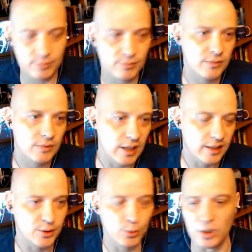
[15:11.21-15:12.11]
Well,
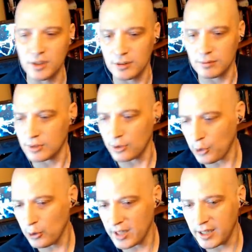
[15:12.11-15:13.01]
I just wanted to,
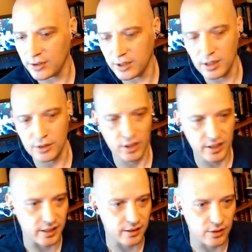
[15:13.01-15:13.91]
to throw that out there.
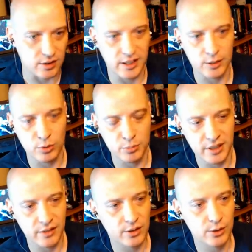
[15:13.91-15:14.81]
So again, the link will
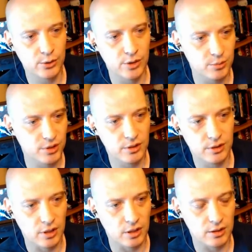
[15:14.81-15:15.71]
be in the
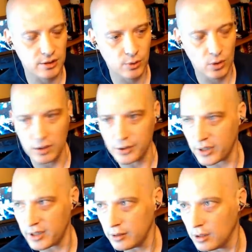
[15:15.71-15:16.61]
description uh, as far
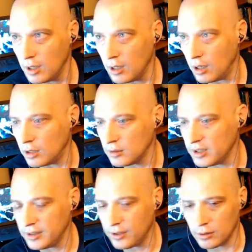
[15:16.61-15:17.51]
as a uh,
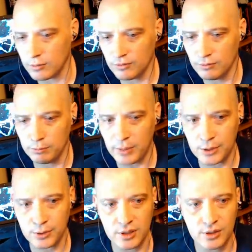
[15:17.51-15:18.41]
link to
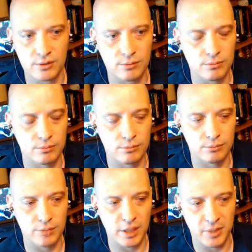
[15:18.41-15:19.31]
Patrick's
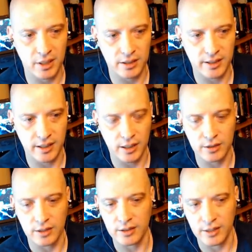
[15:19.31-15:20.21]
PayPal
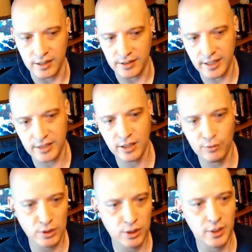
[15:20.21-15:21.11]
account. And again, he's
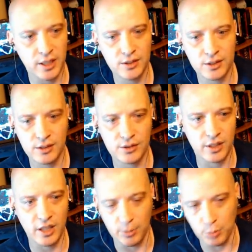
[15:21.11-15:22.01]
asking for
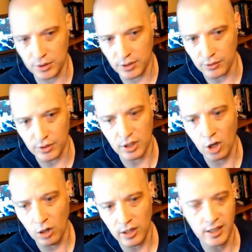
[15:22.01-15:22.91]
donations. He, he put the, the
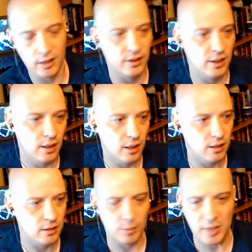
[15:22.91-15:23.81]
call out
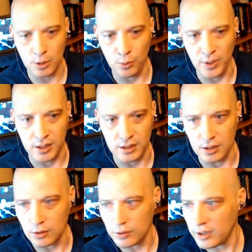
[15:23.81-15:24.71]
uh, about a week
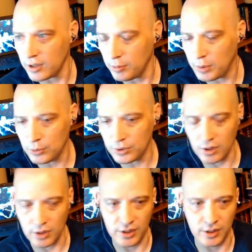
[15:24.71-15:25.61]
ago. He, he
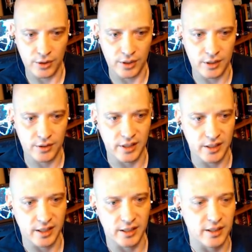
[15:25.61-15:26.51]
posted on the internet
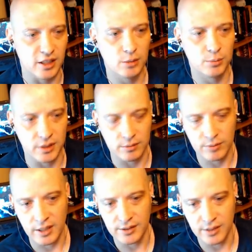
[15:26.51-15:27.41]
that he needed help
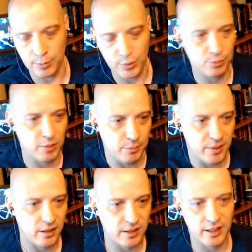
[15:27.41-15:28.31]
and he set up this
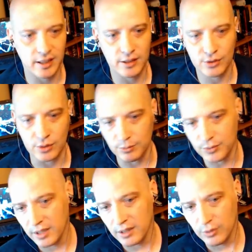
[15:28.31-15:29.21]
PayPal account.
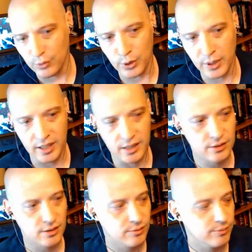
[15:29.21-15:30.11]
So if you
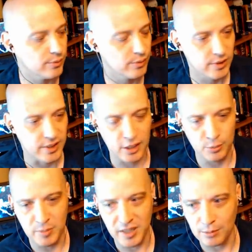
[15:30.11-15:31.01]
guys
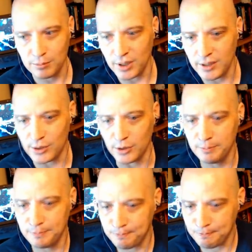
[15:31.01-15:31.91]
can help him out, please
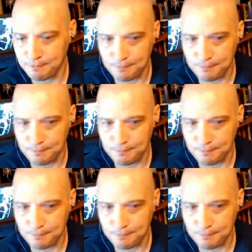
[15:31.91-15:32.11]
do.